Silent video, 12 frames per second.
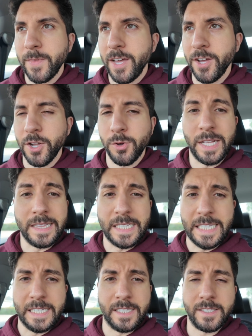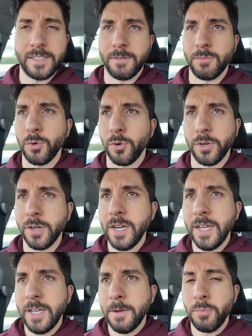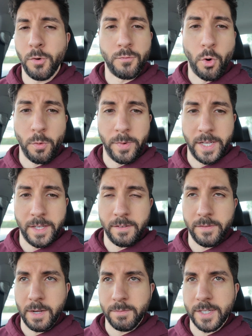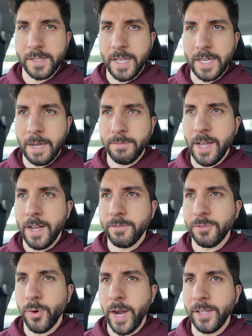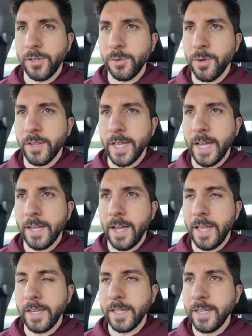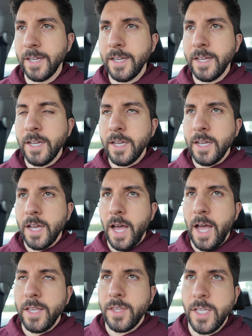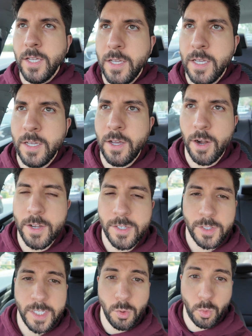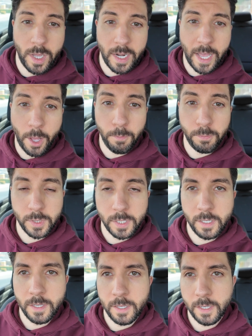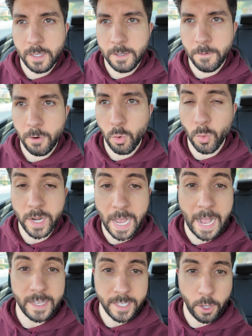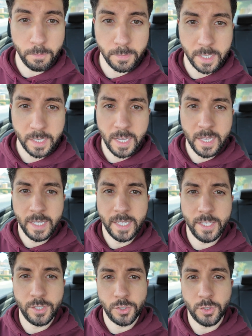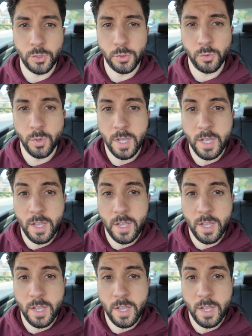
I don't know, elitism or performative. And I'm just like, I'm not trying to do all that. Like, I think honestly what helps or what has helped me is to